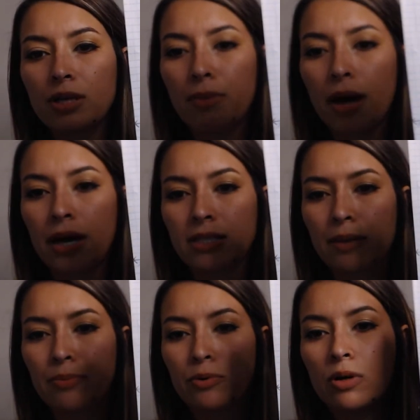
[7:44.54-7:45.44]
my
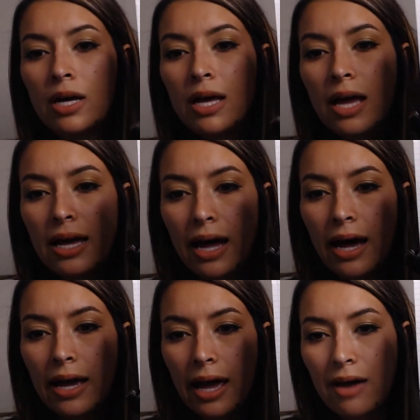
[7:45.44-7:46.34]
example and I
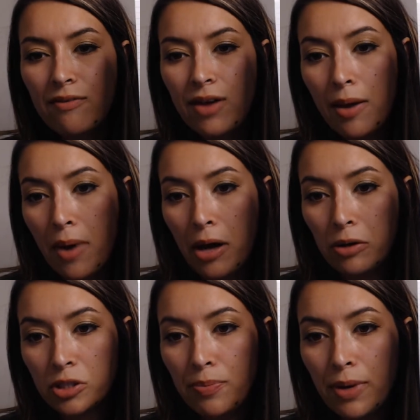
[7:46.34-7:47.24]
have a
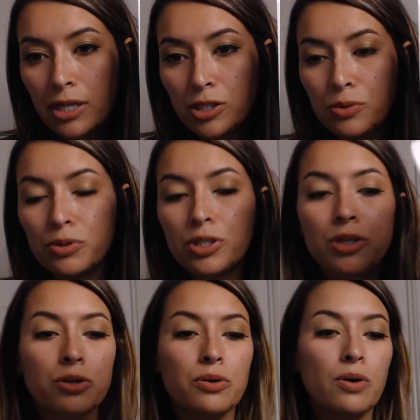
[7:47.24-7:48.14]
battleship at 2,
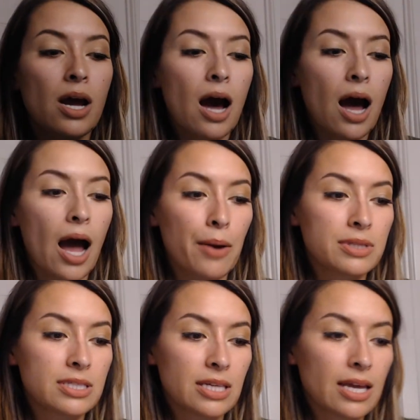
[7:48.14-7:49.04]
2, I
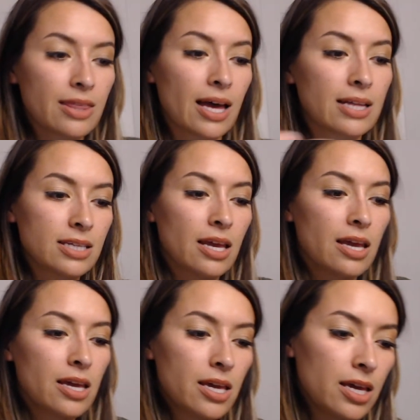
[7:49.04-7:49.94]
would say that's
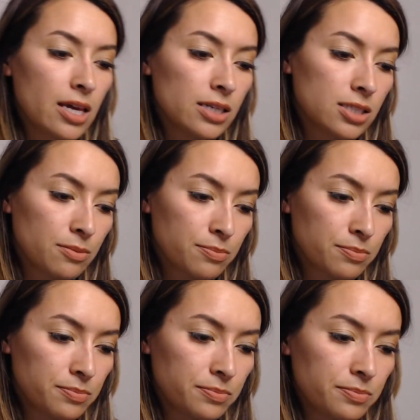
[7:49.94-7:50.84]
a hit.
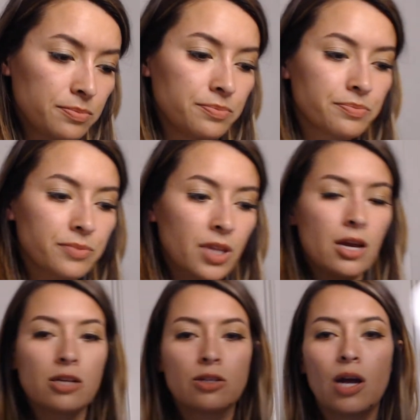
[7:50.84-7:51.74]

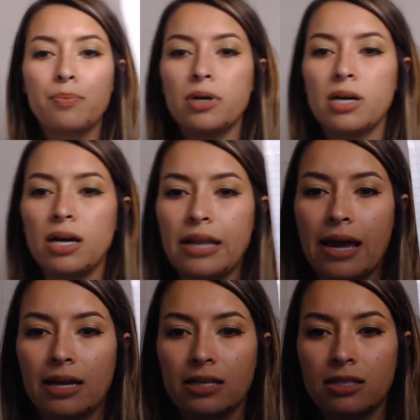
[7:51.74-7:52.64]
So I put an
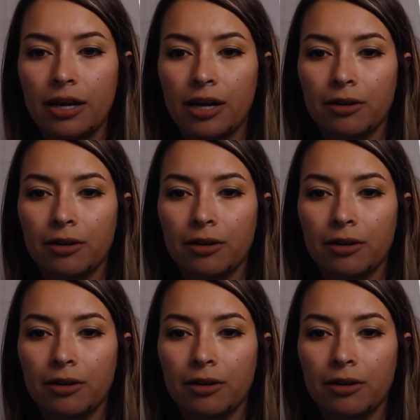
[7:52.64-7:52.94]
X there.